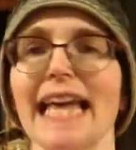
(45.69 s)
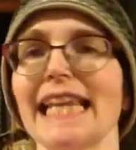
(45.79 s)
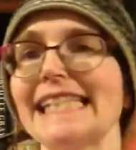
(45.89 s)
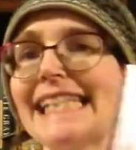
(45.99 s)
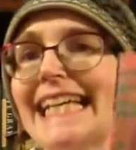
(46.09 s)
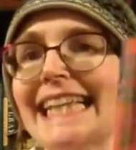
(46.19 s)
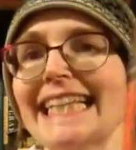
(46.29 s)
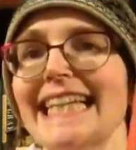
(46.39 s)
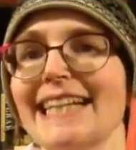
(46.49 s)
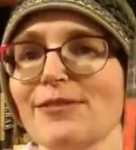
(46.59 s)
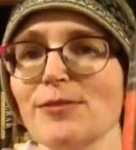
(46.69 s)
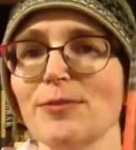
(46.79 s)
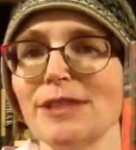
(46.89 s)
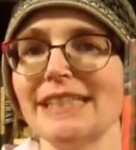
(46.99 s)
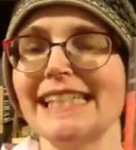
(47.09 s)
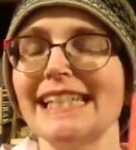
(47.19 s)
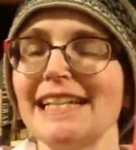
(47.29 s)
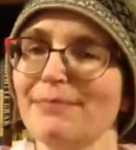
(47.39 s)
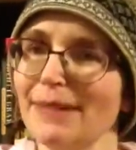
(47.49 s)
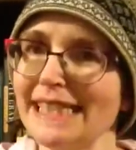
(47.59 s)
That's In the Lake of the Woods
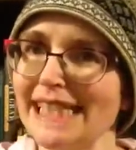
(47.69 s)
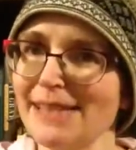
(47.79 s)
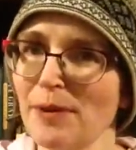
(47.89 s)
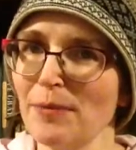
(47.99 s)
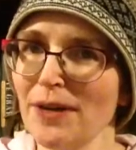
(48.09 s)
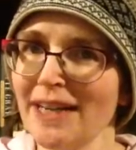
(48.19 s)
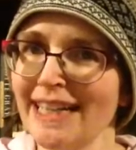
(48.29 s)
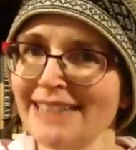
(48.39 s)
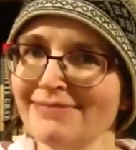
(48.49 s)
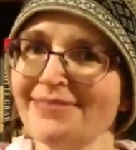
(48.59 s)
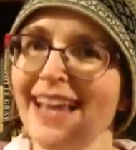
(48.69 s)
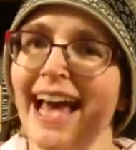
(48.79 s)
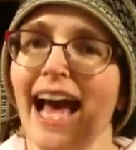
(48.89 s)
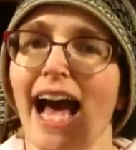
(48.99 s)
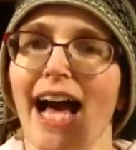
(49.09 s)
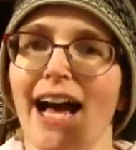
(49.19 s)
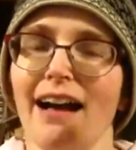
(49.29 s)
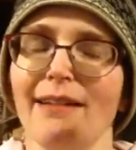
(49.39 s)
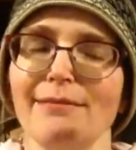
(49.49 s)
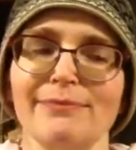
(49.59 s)
by Tim O'Brien.
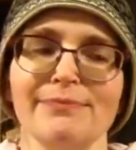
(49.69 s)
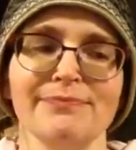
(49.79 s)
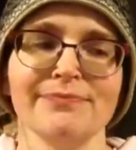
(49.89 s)
I